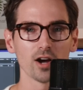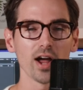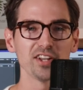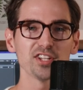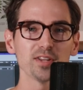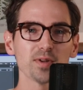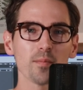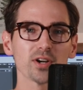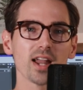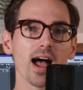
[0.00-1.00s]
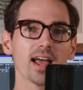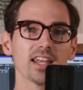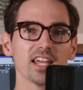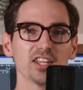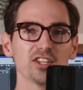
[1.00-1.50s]
All right, tip number
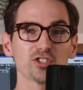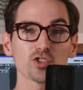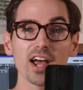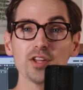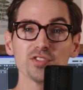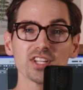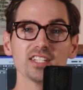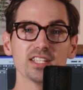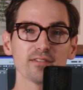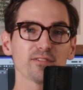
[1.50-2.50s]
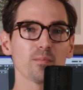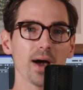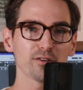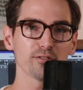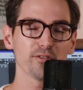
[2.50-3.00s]
nine is try using a different
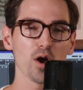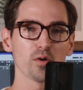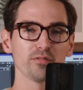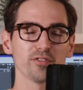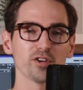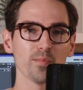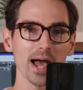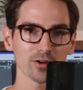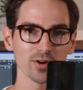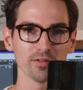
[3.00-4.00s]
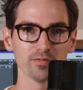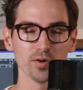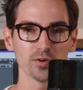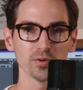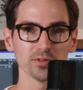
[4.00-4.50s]
microphone for your background
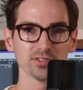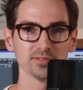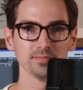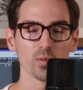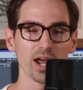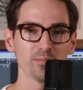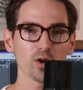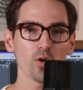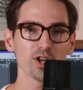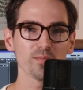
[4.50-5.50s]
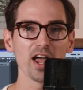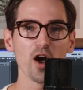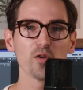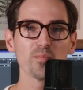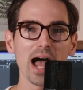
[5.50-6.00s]
vocals. When I'm recording my
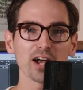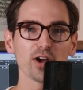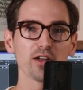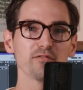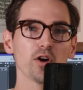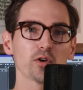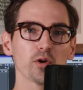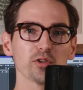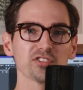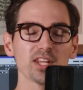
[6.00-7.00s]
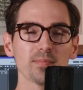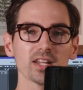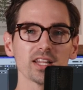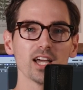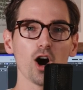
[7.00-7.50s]
own background vocals,
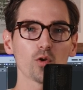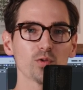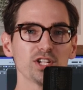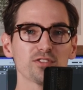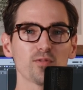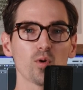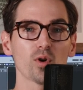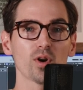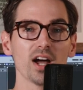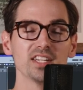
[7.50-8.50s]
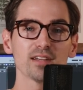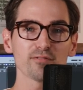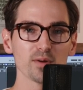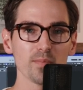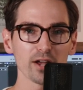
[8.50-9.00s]
typically I'll reach for a
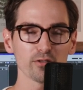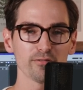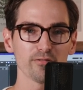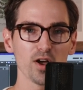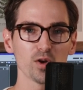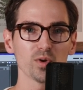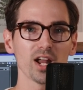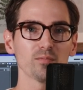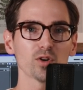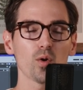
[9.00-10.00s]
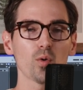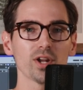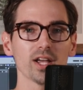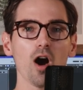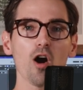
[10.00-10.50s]
different microphone when I'm
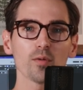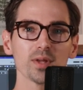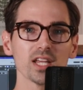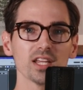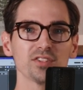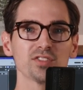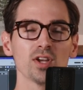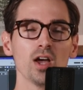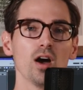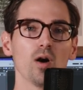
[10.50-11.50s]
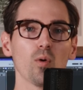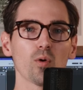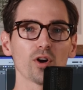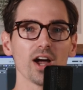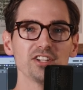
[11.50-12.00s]
recording harmonies
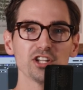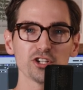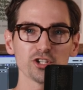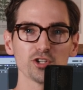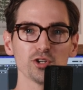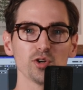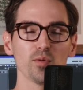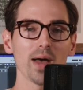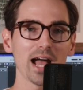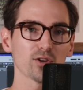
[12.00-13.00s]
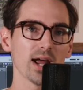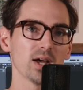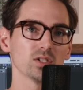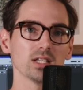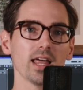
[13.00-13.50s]
or additional
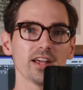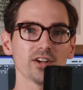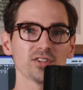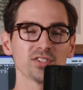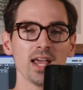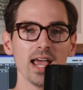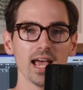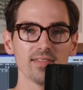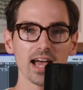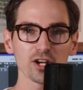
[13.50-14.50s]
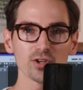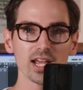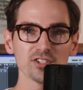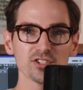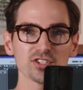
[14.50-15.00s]
background layers, and that
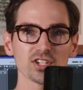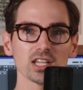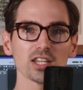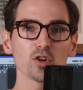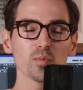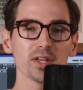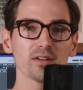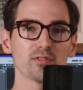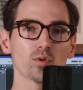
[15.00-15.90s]
creates just a little bit of